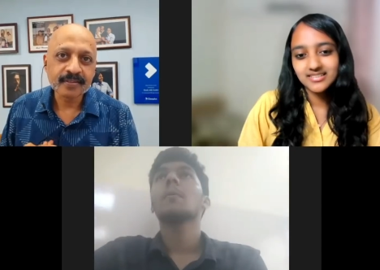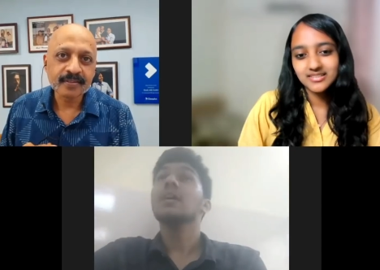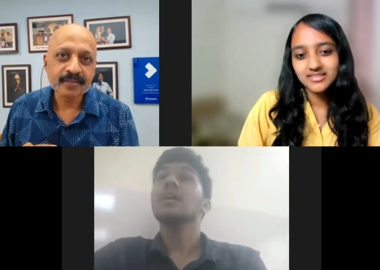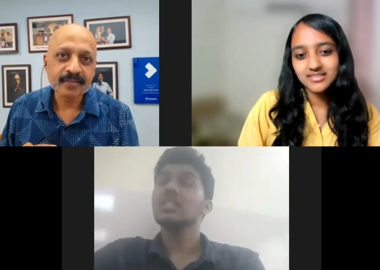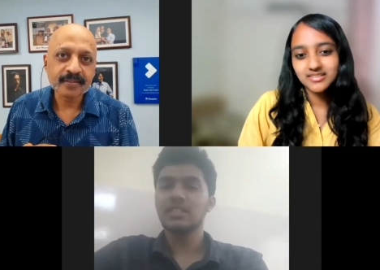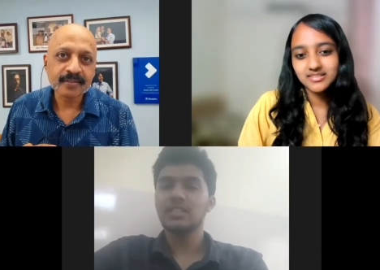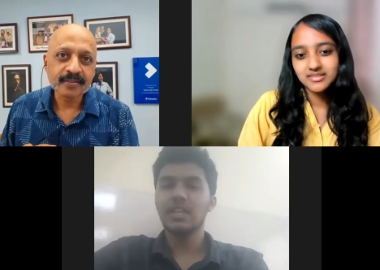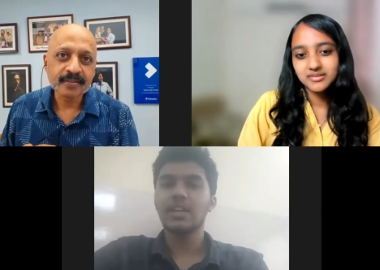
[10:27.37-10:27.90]

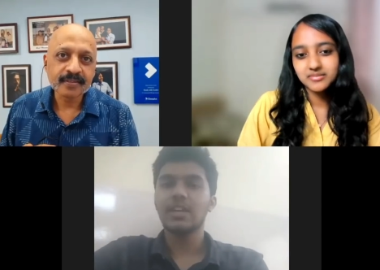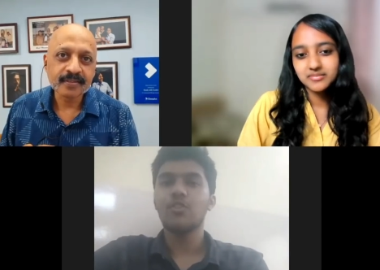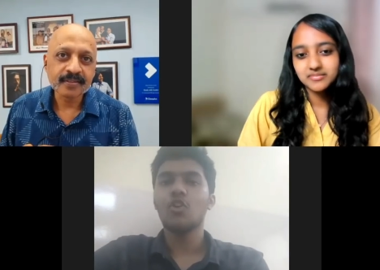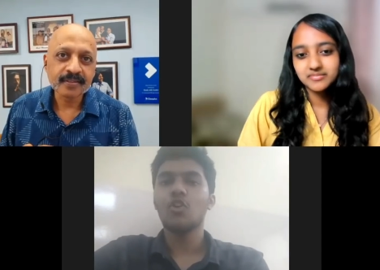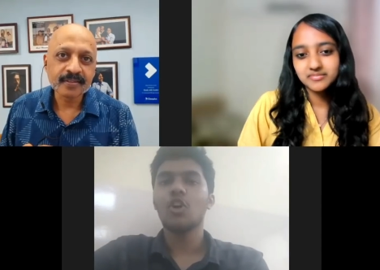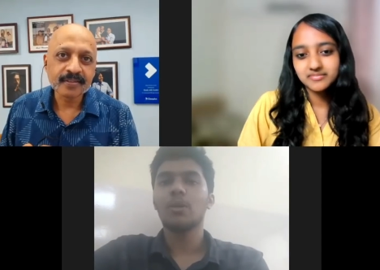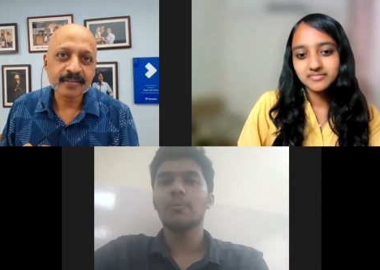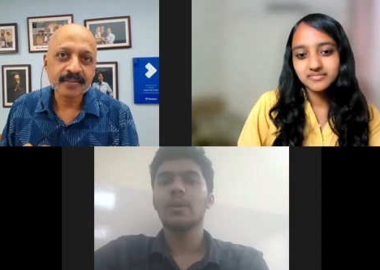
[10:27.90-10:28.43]
Speaker 1: personally
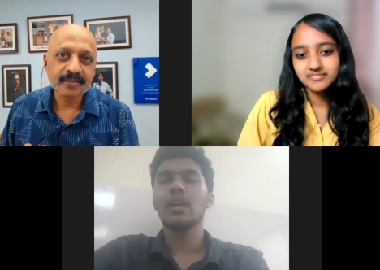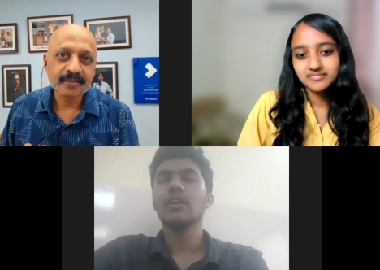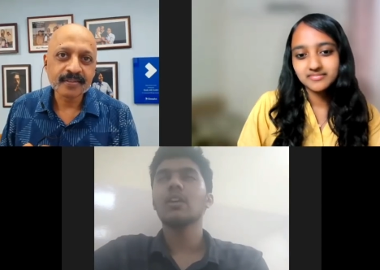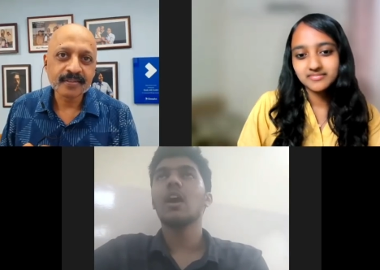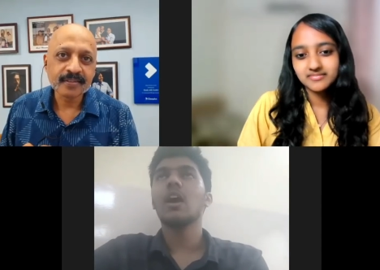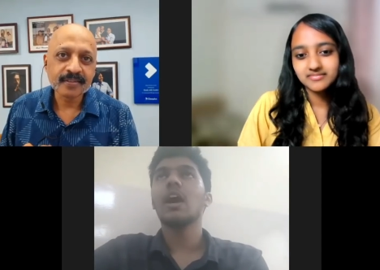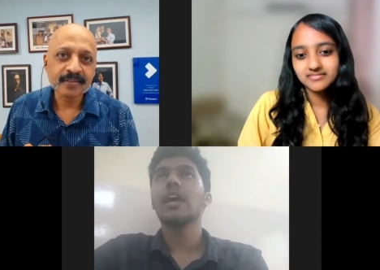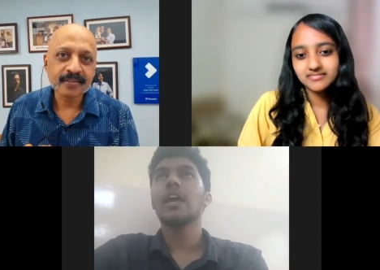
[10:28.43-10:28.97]
for
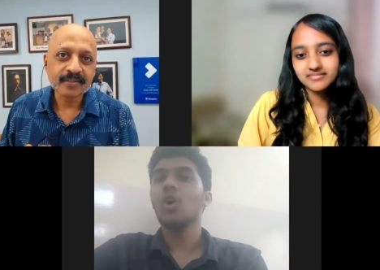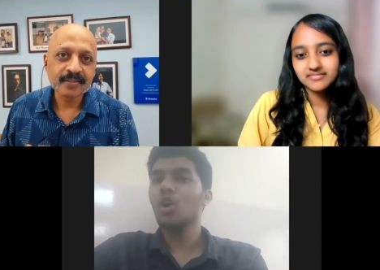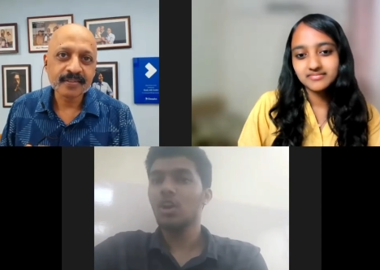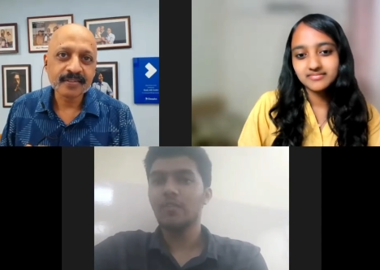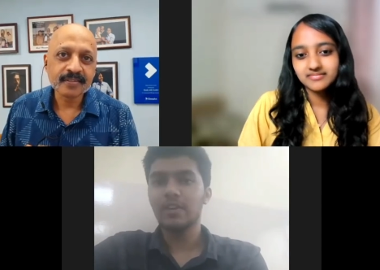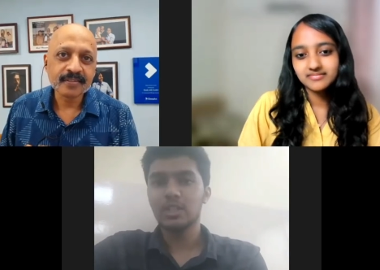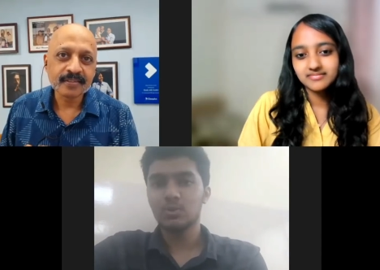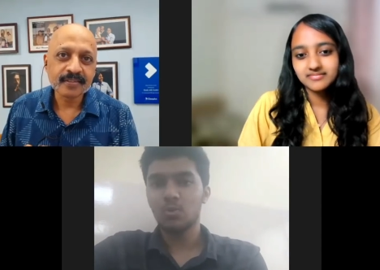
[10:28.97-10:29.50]
me i
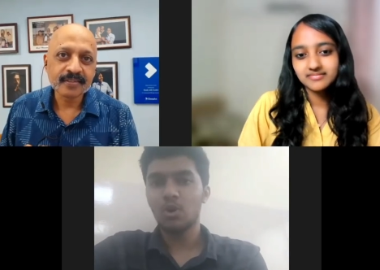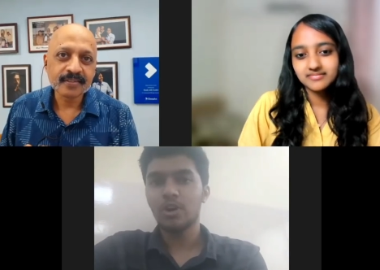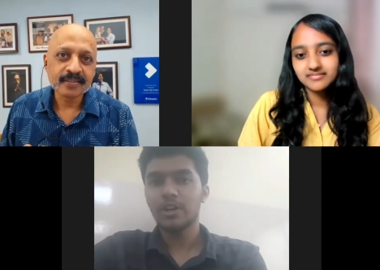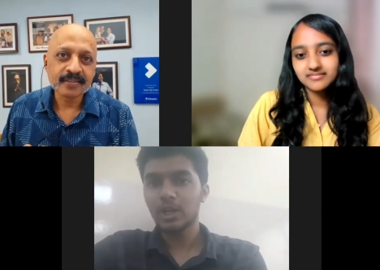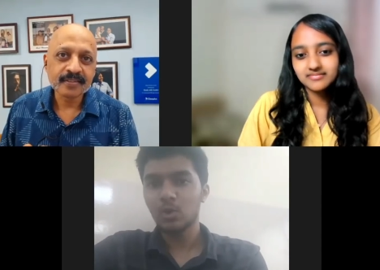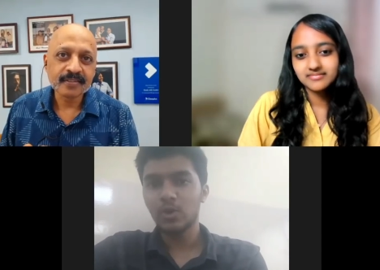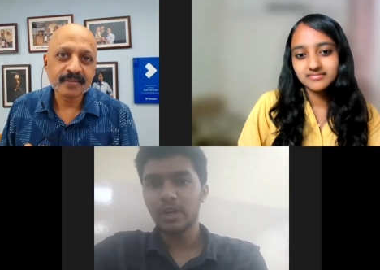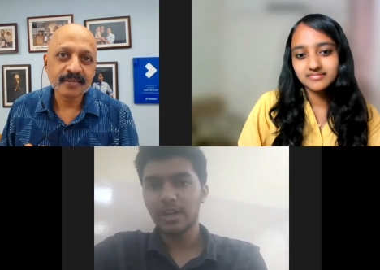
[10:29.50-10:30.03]
always
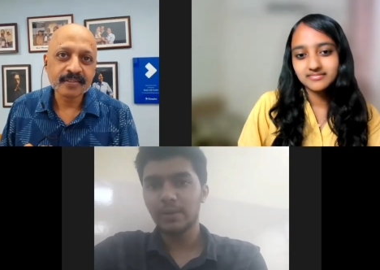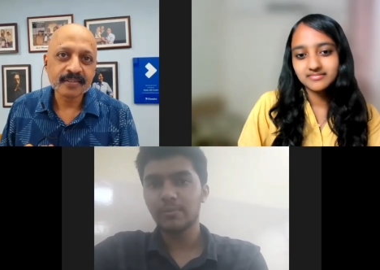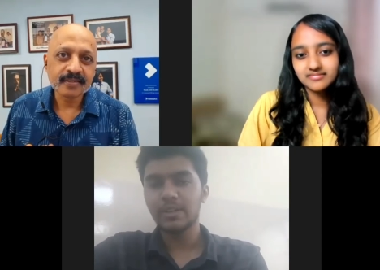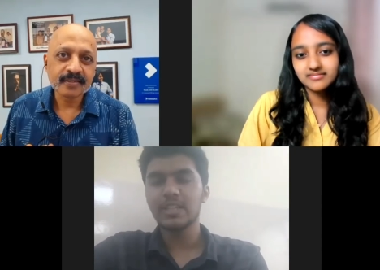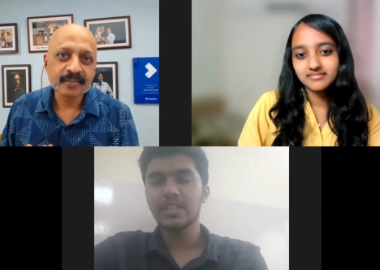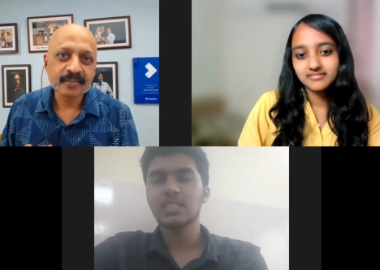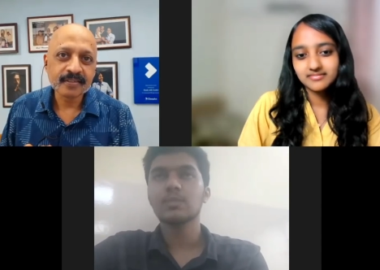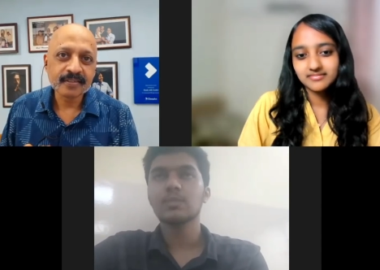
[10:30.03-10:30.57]
wanted to
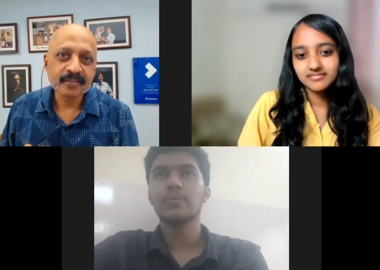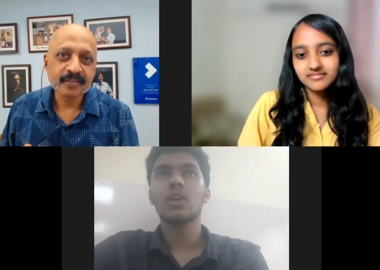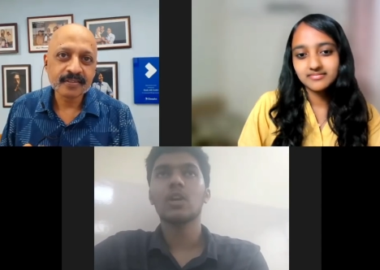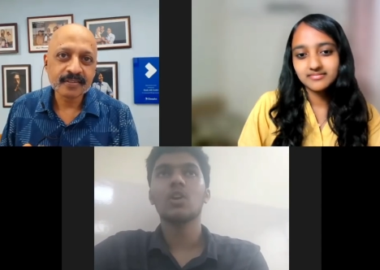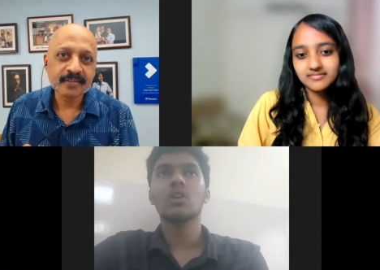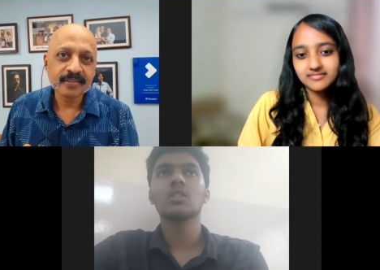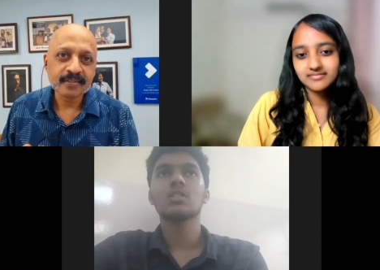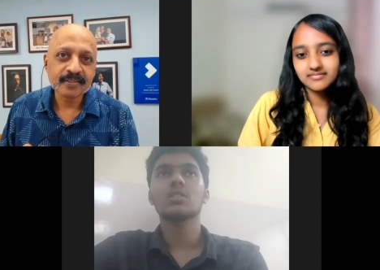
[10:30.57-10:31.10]
attempt tests
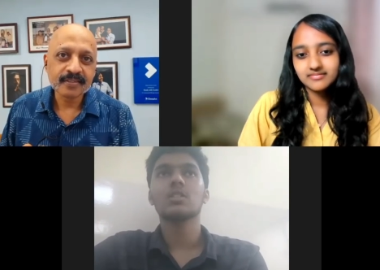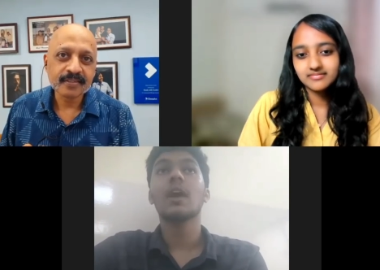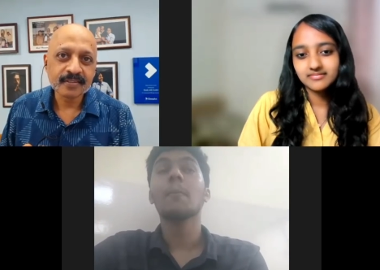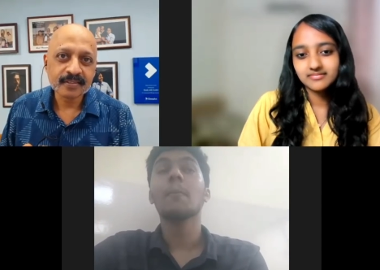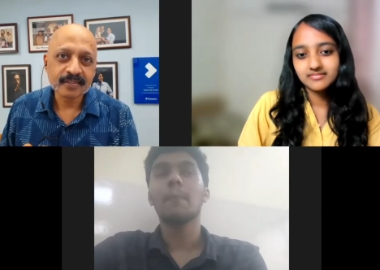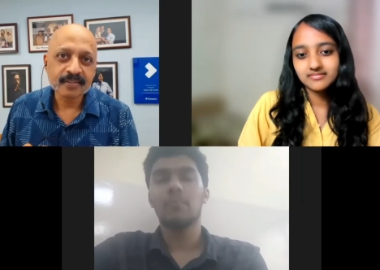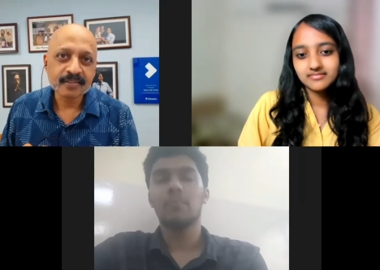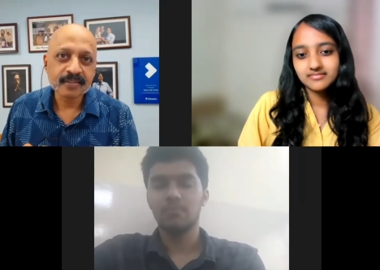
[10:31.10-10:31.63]
because
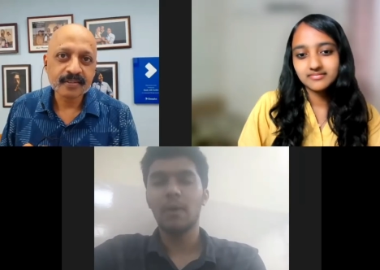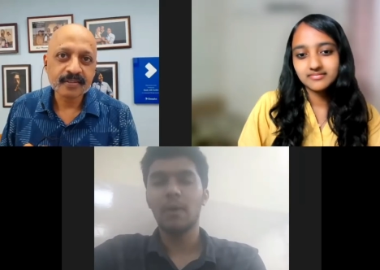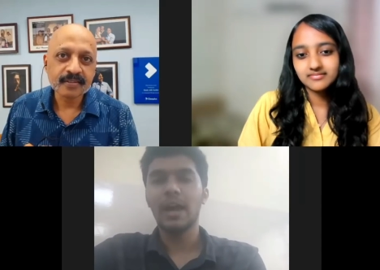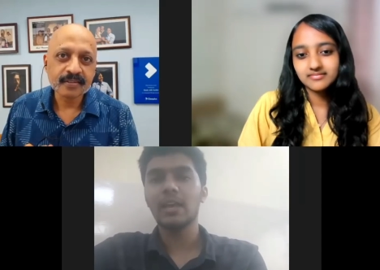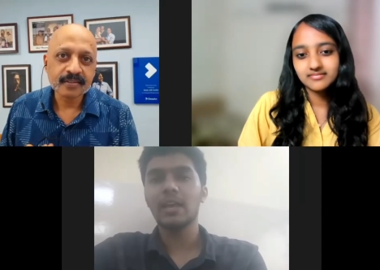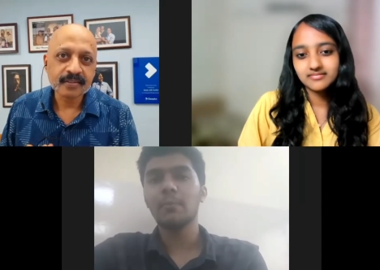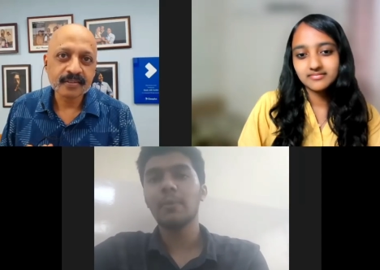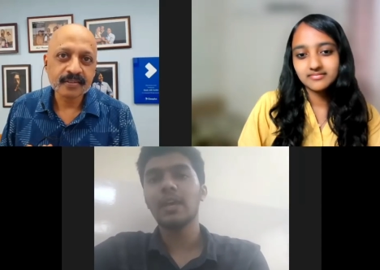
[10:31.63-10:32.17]
um,
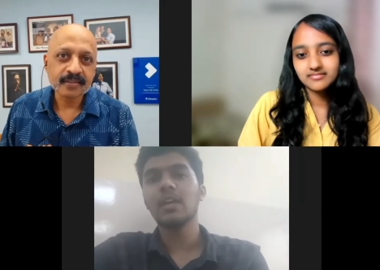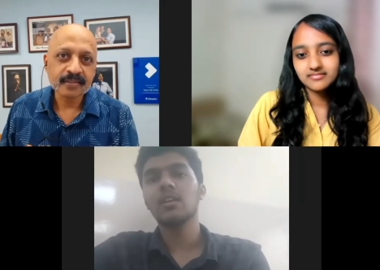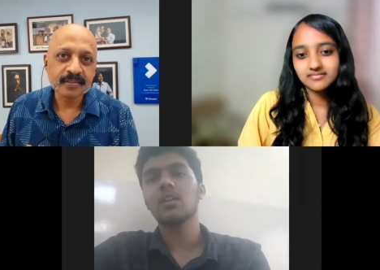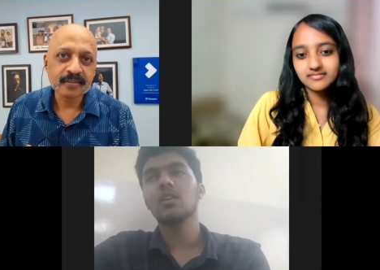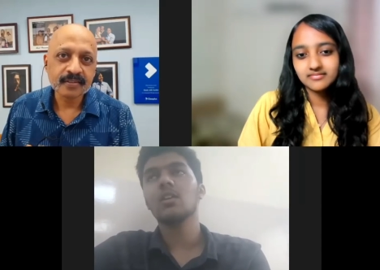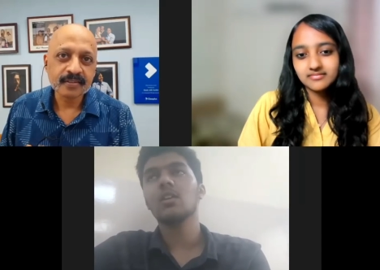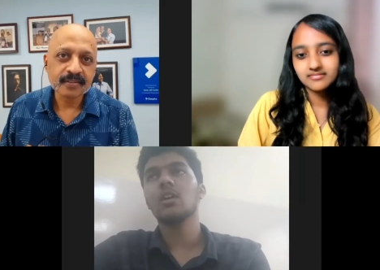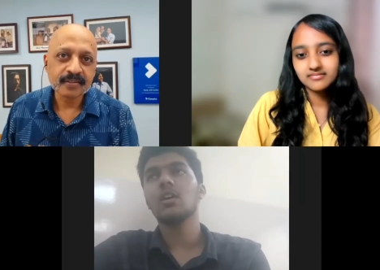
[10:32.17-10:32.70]
my
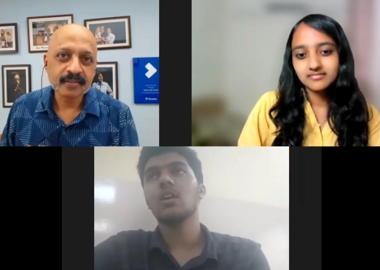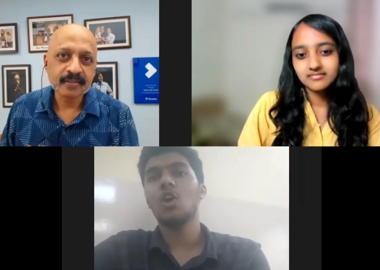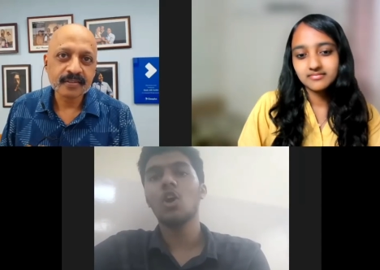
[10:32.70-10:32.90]
main uh,